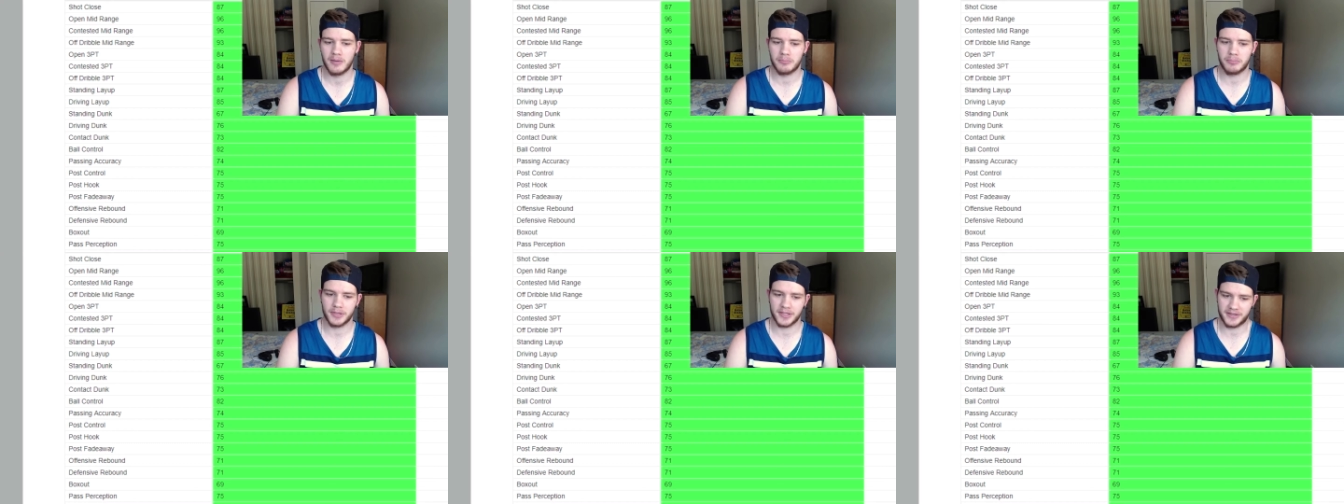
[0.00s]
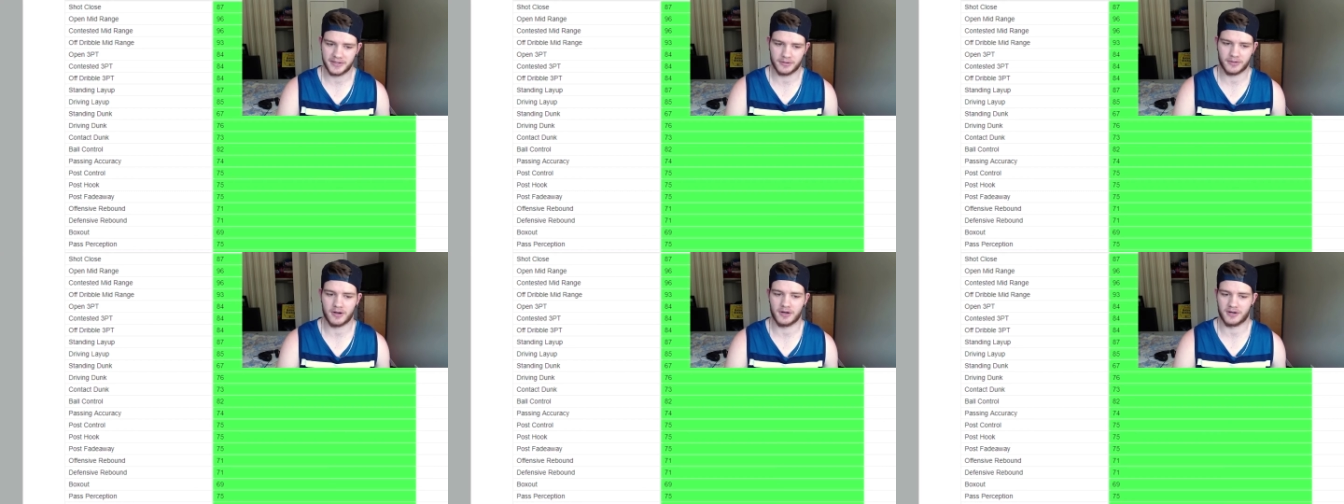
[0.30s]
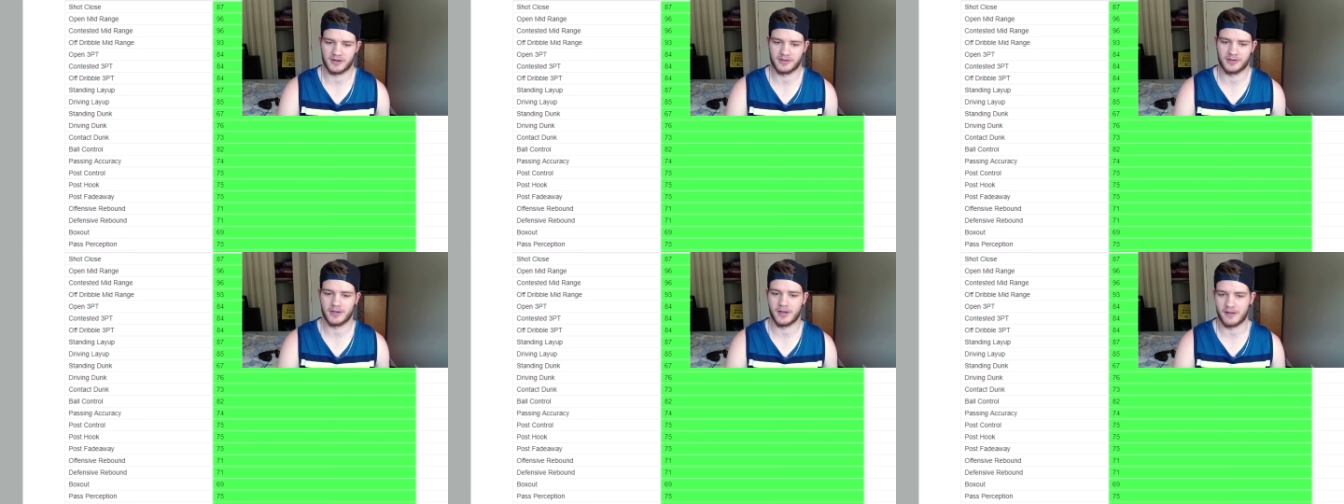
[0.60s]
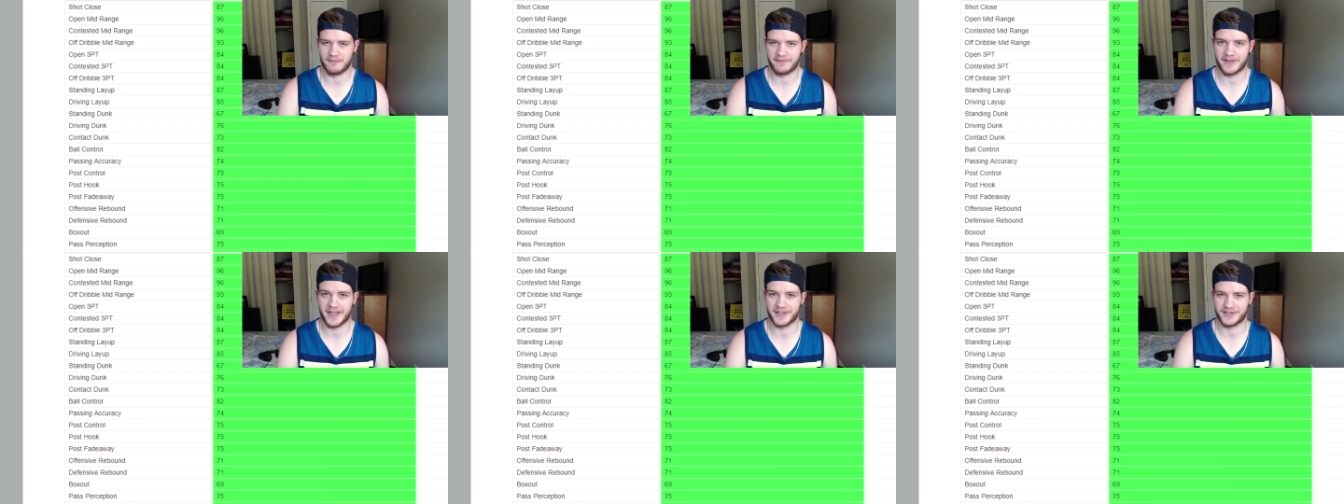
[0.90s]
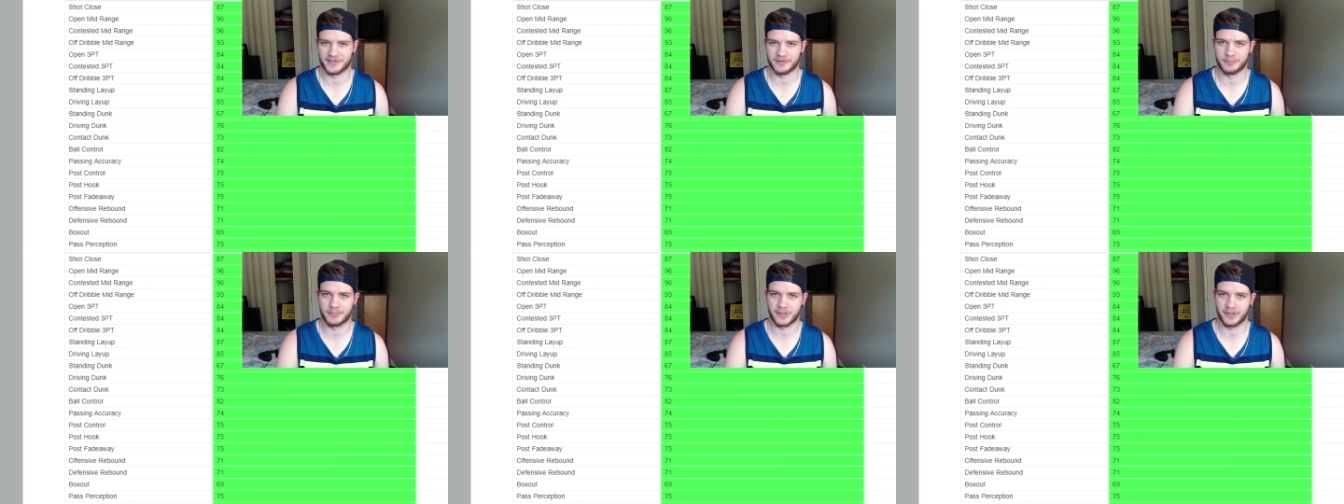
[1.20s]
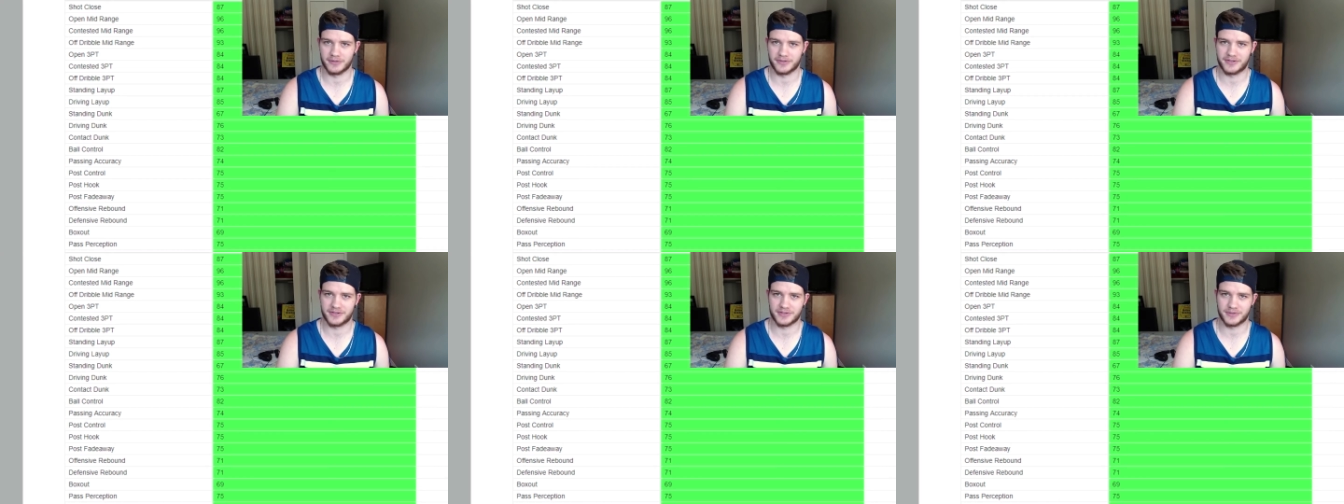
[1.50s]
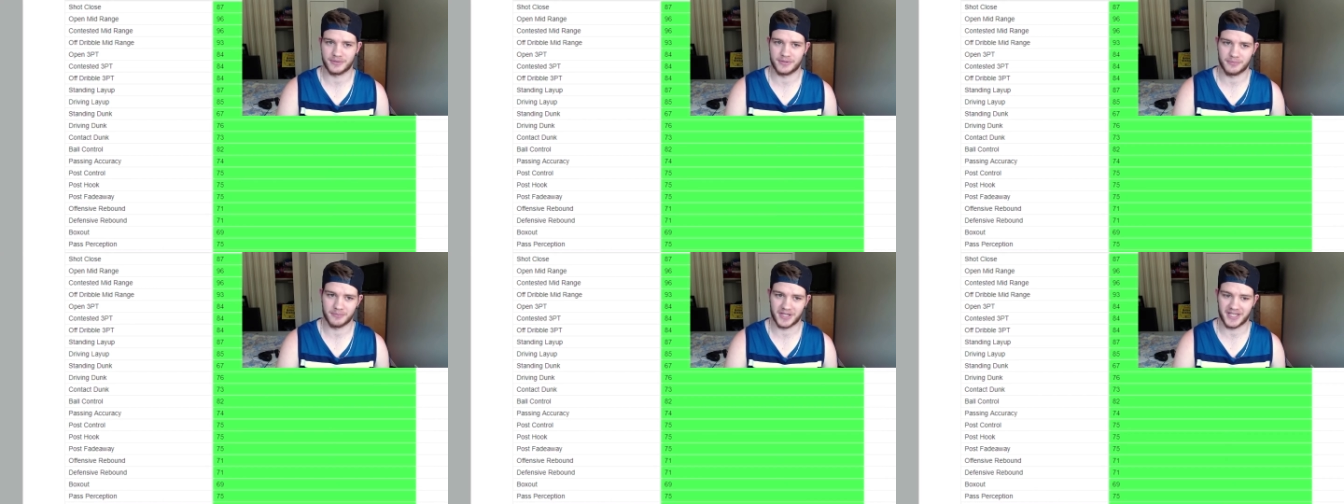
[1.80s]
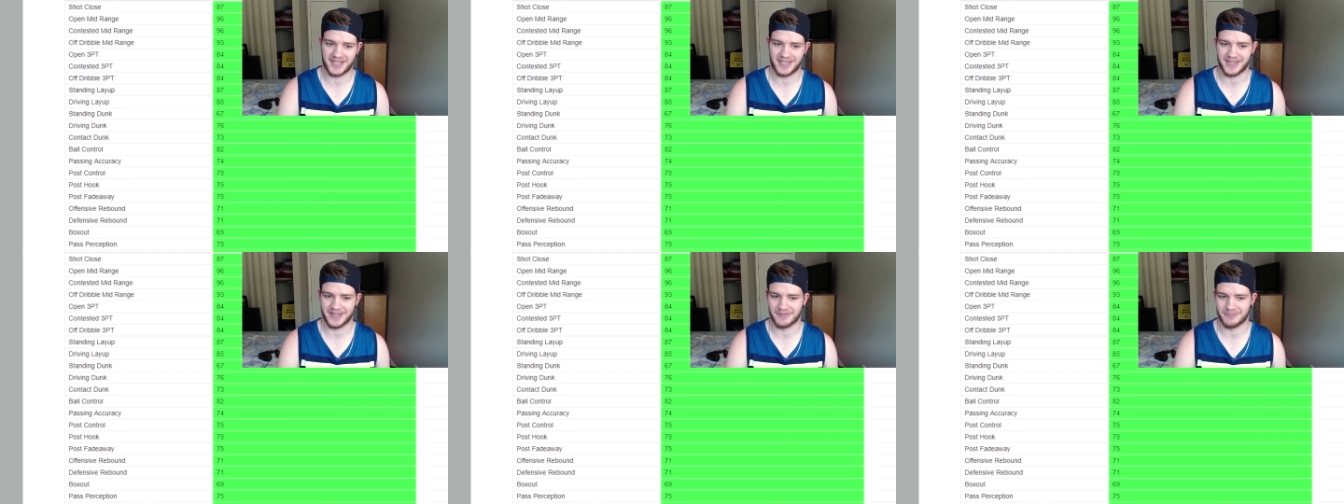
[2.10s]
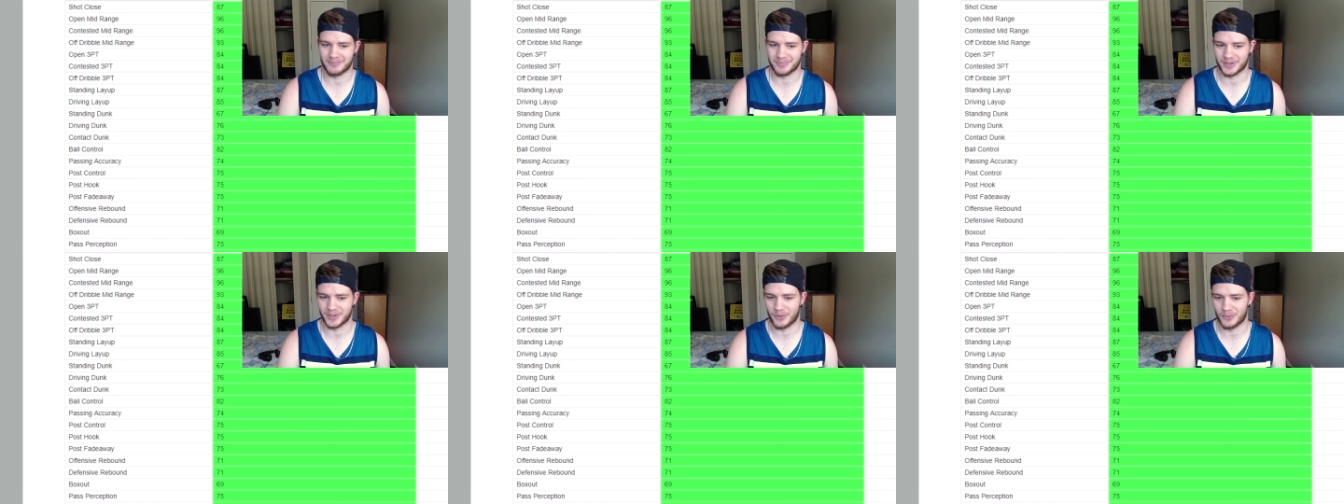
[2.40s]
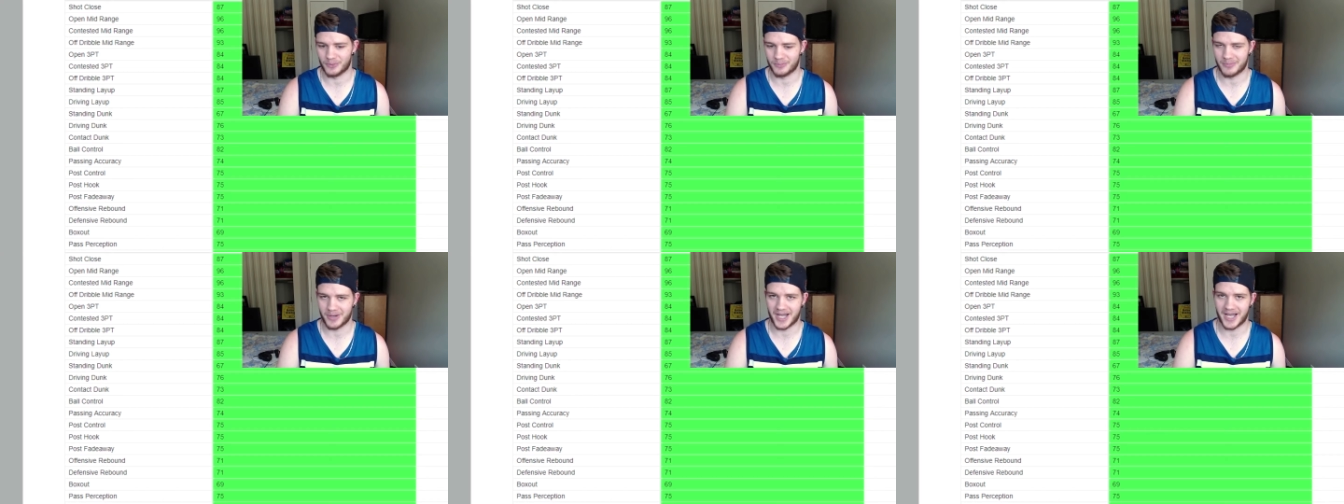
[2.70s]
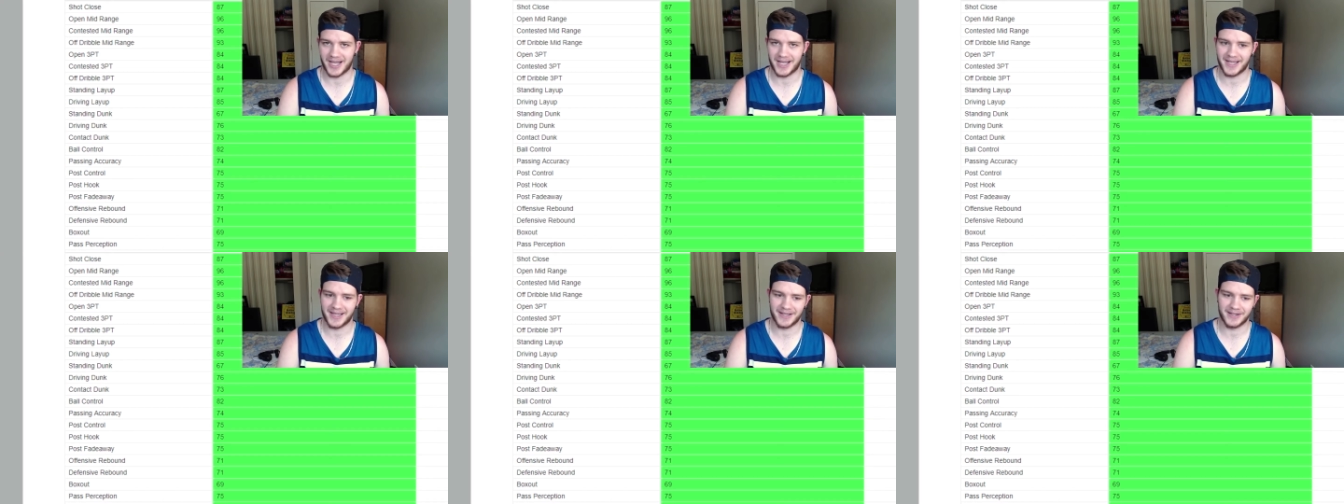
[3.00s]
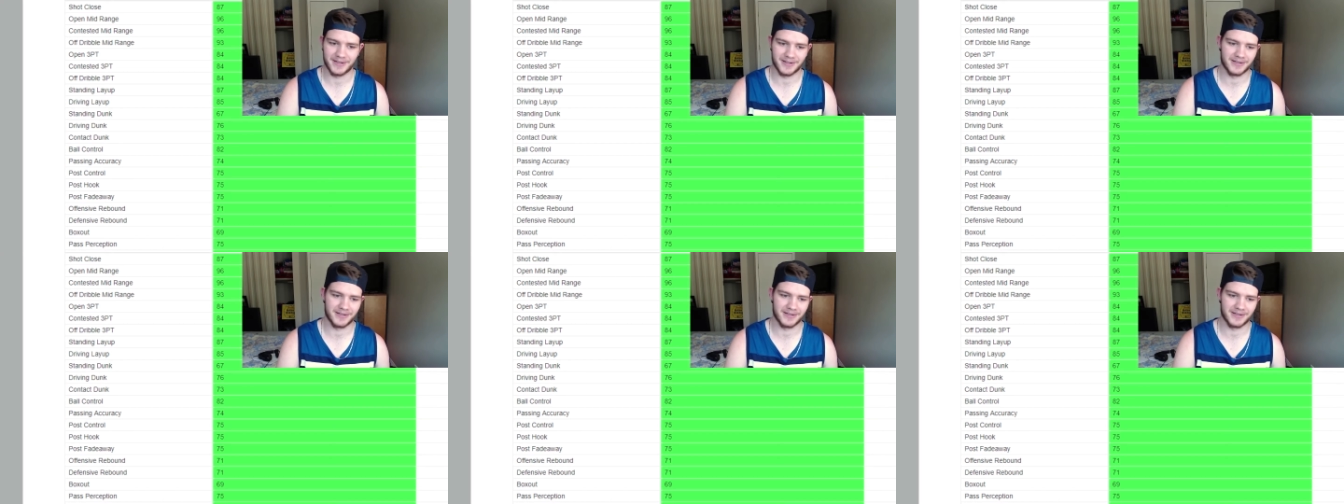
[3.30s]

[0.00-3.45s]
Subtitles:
But there are a lot faster builds, so you might get blown by